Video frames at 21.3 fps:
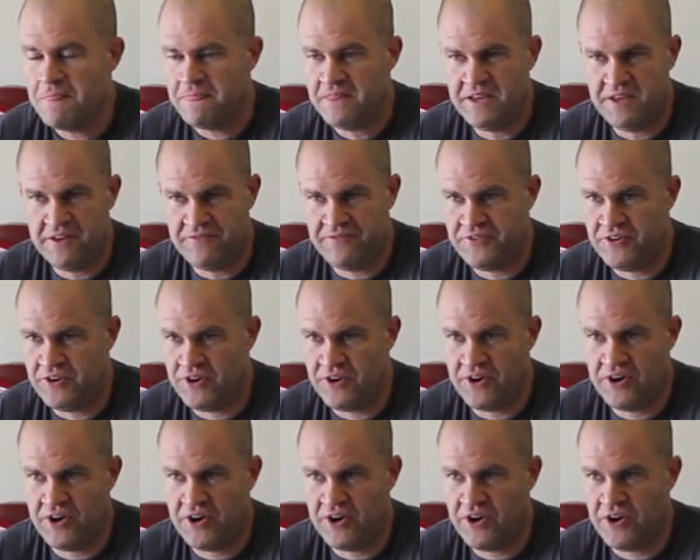If
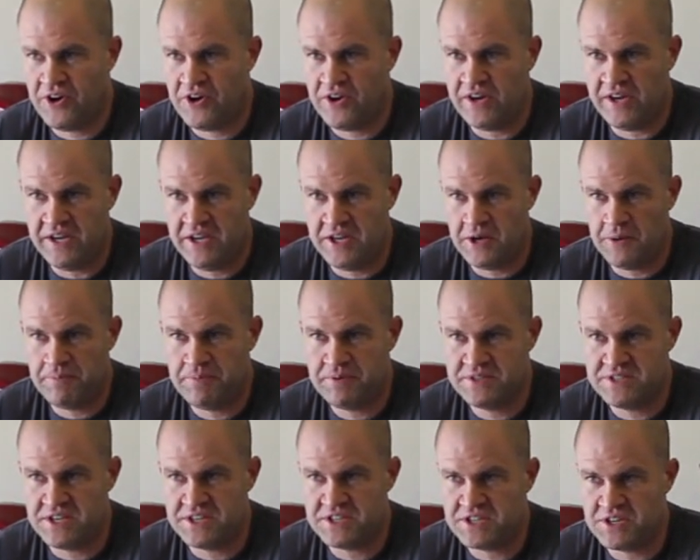you're in a
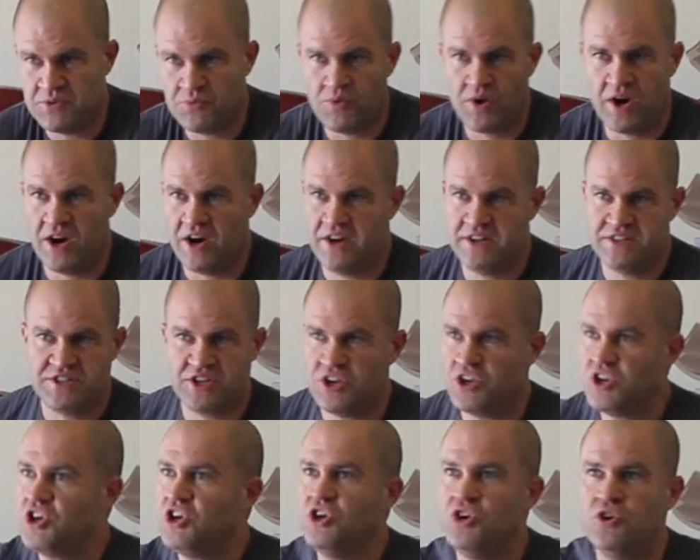position where it's a
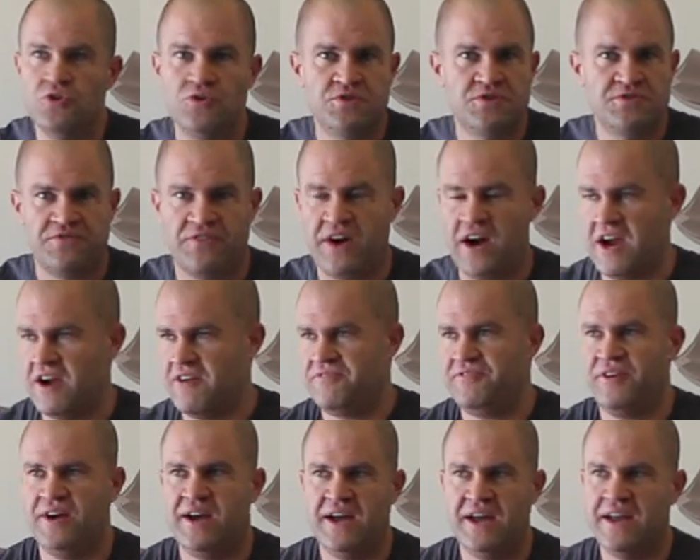huge
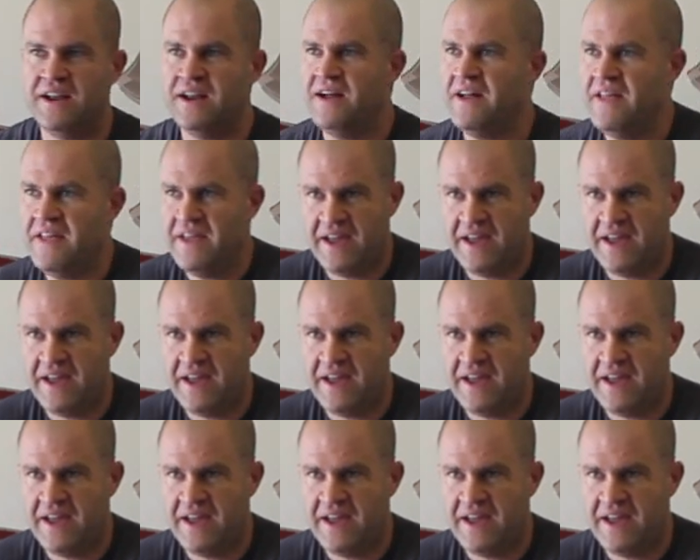firefight